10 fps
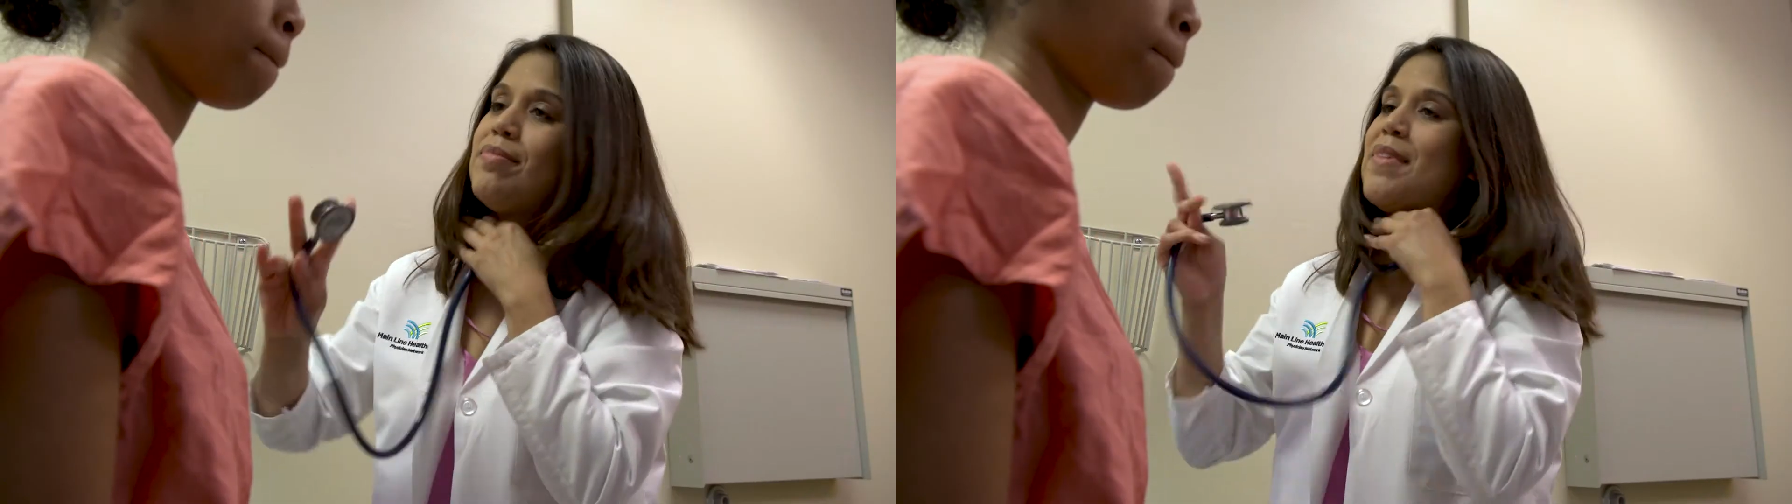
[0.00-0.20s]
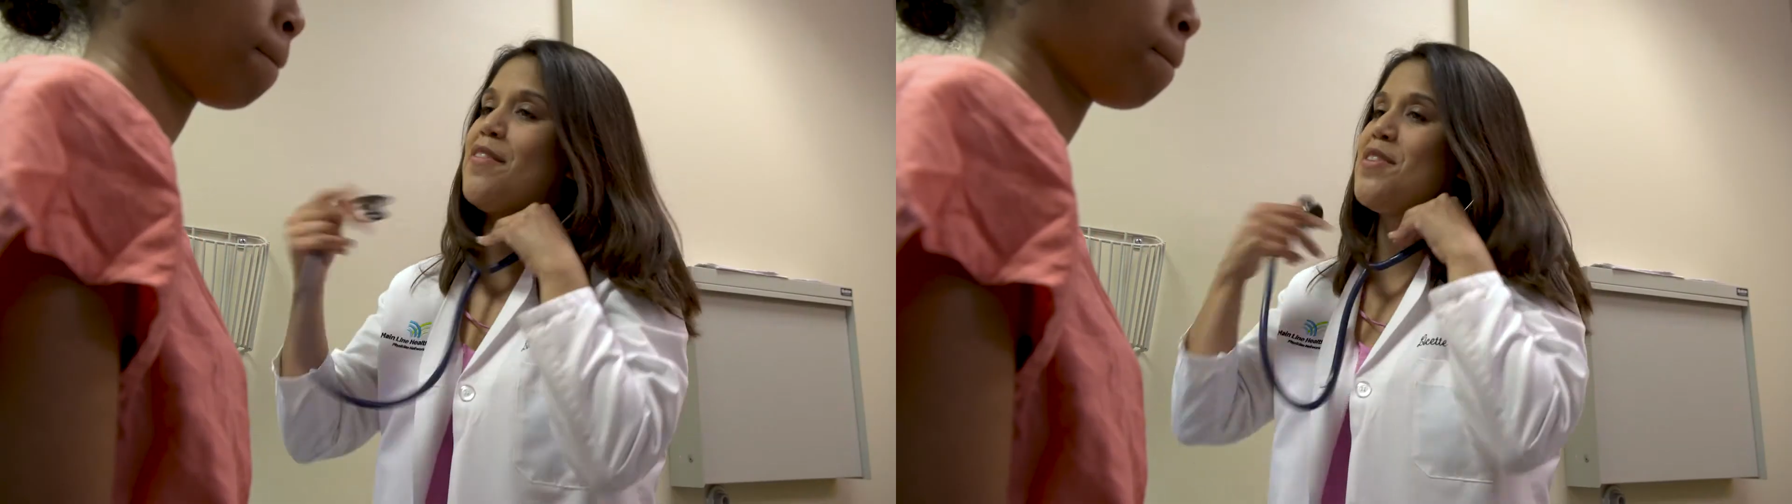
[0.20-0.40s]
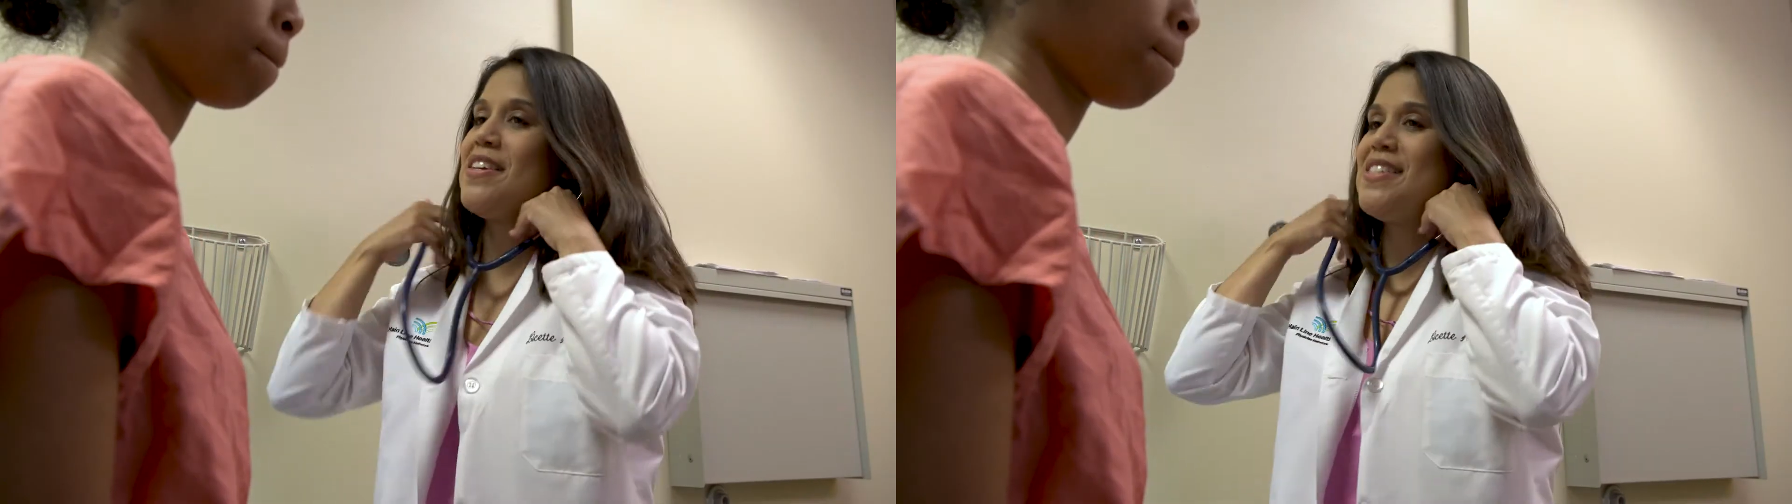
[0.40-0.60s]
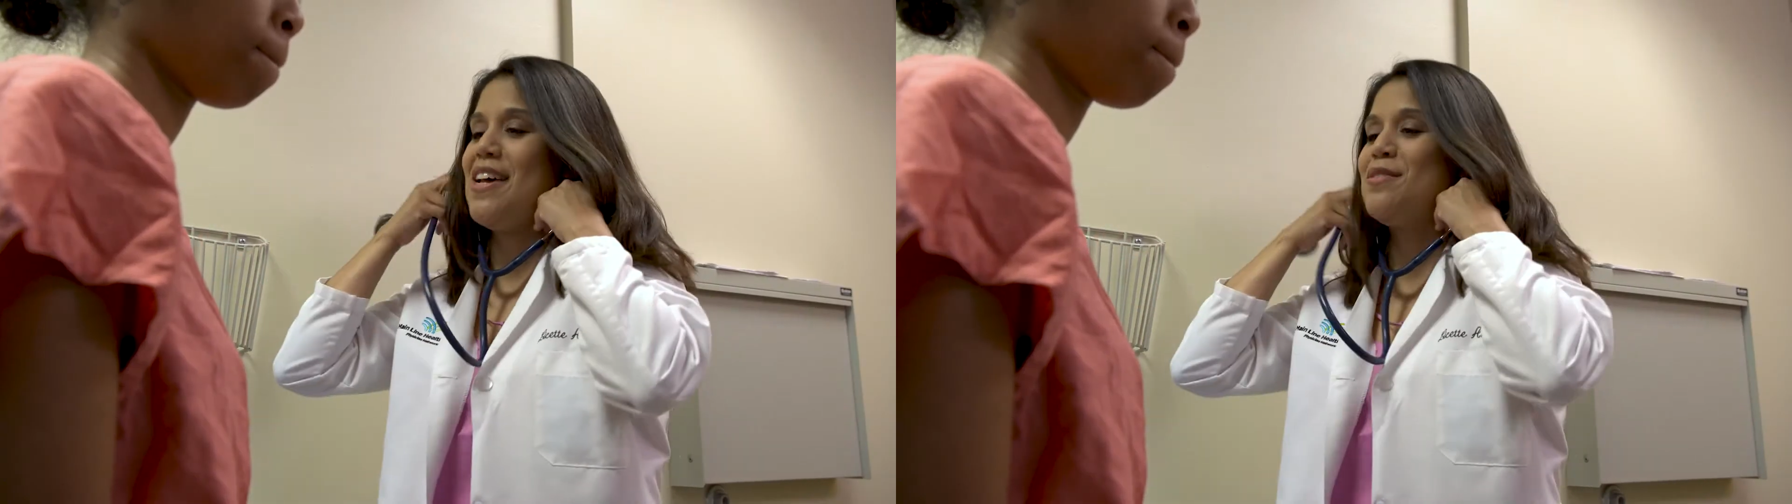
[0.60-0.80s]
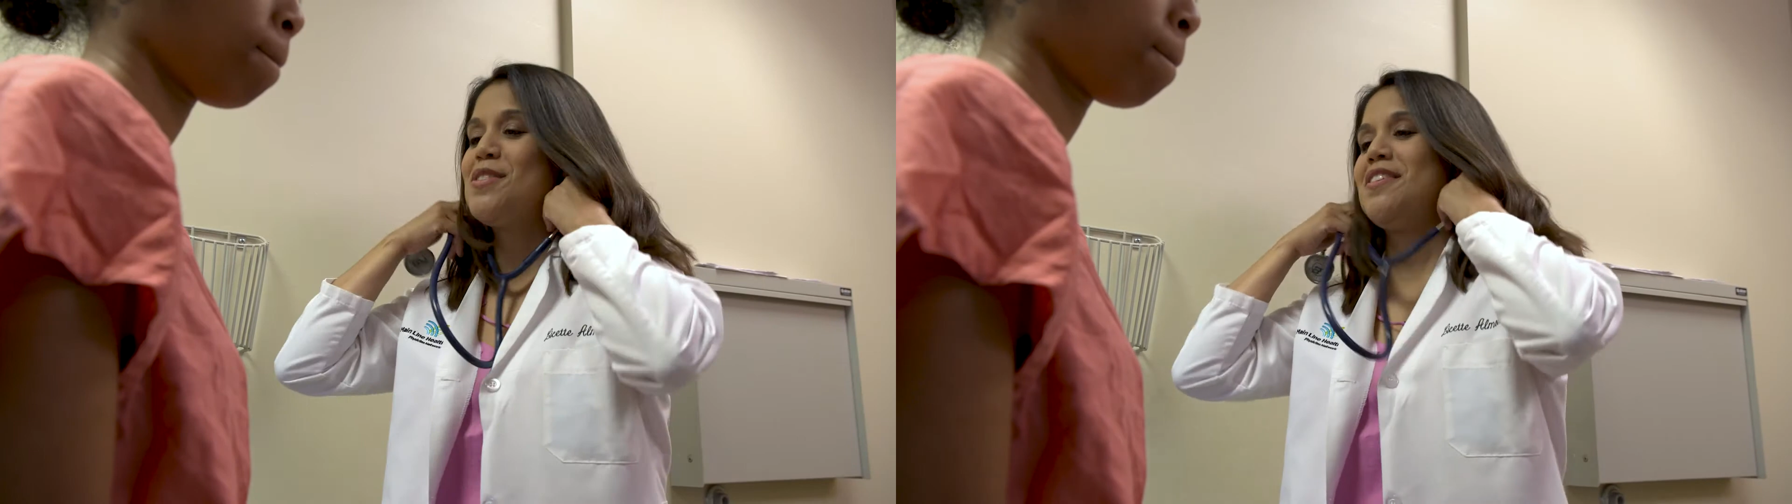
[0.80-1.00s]
We take care
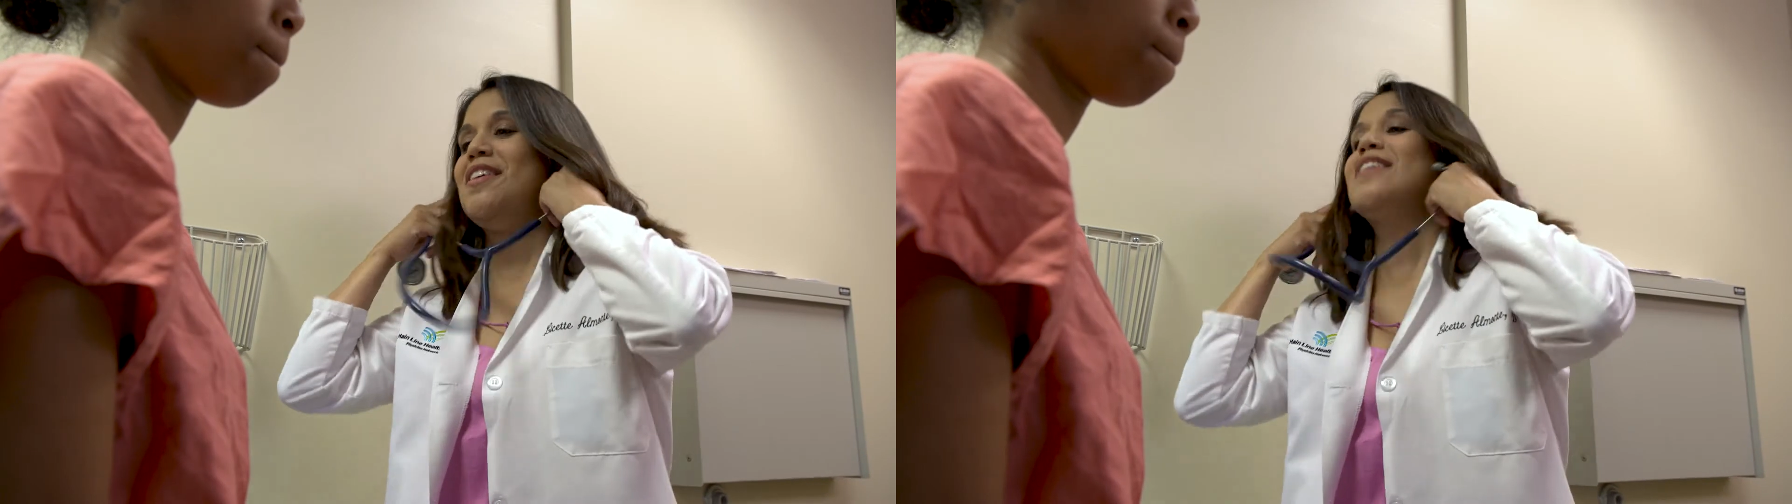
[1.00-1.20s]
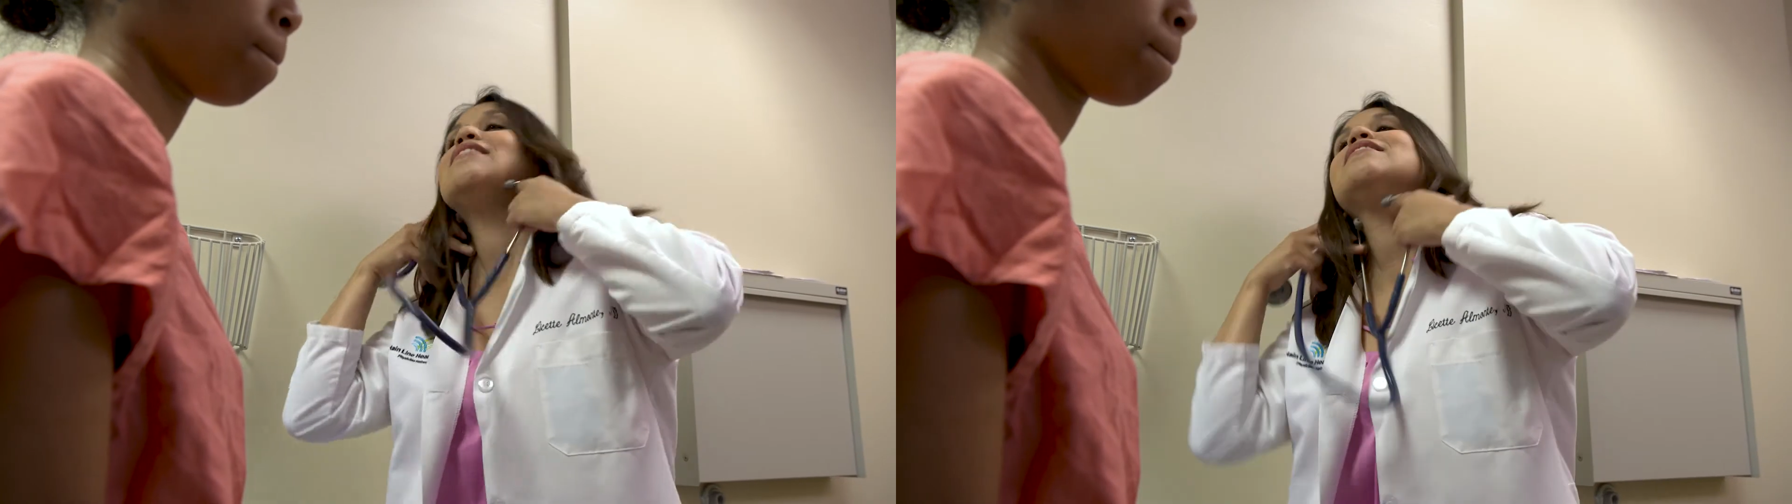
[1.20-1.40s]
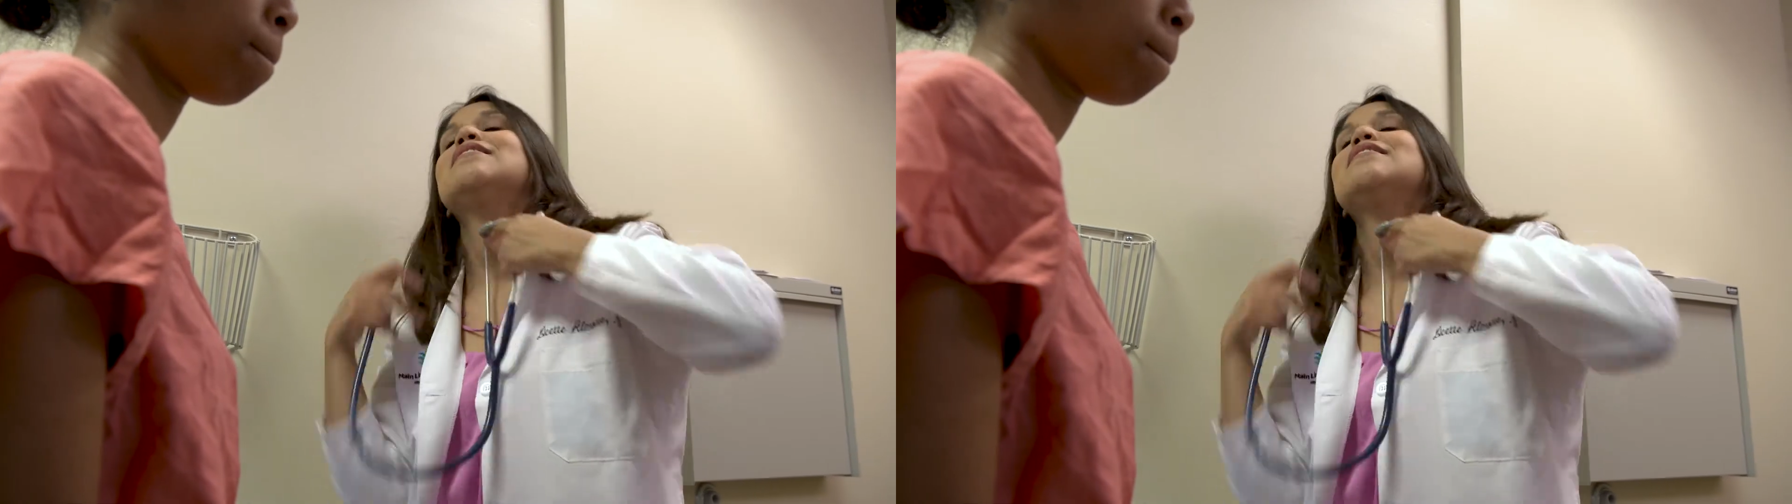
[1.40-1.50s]
of low-risk